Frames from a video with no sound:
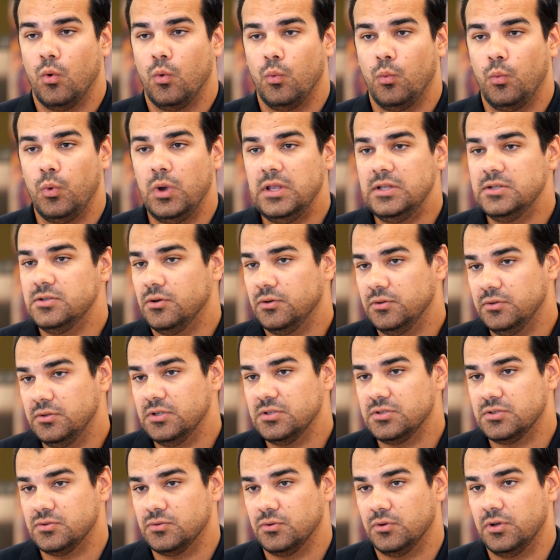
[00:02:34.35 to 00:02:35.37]
we told the
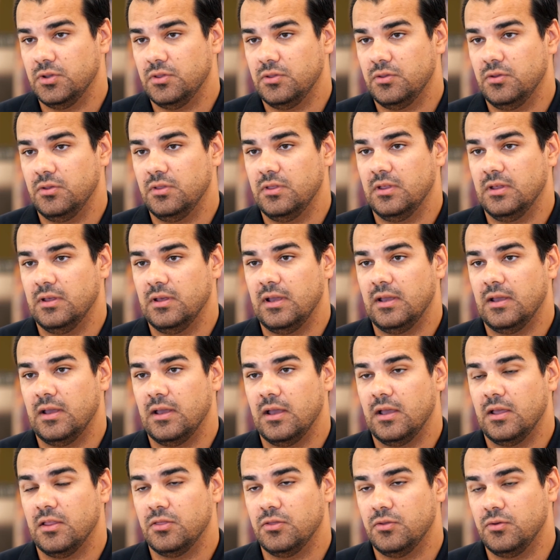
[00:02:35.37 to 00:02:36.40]
story through the,
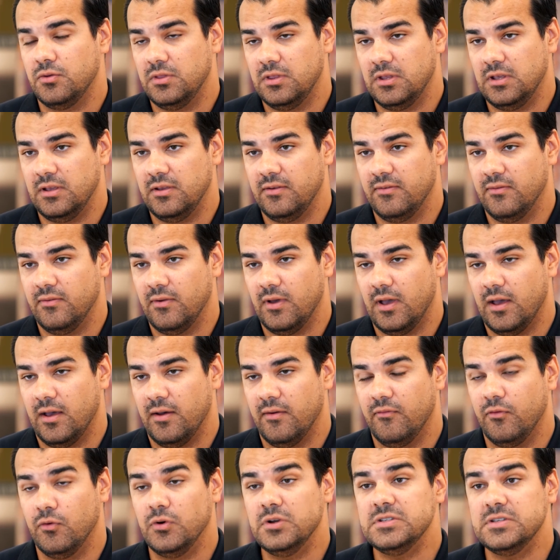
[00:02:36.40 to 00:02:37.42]
through the uh,
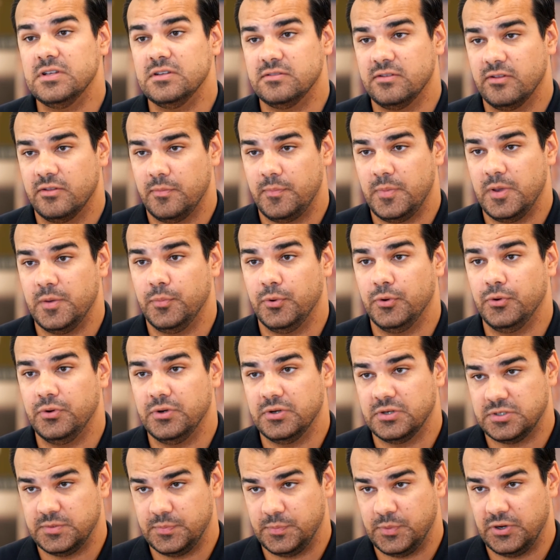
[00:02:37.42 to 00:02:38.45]
voices of the people who
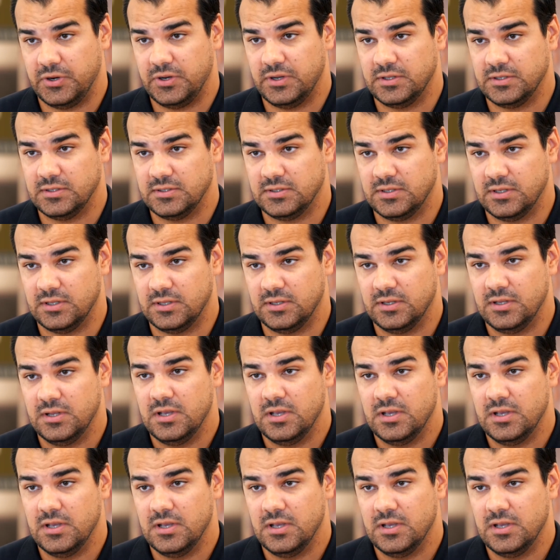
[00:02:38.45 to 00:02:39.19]
experienced it.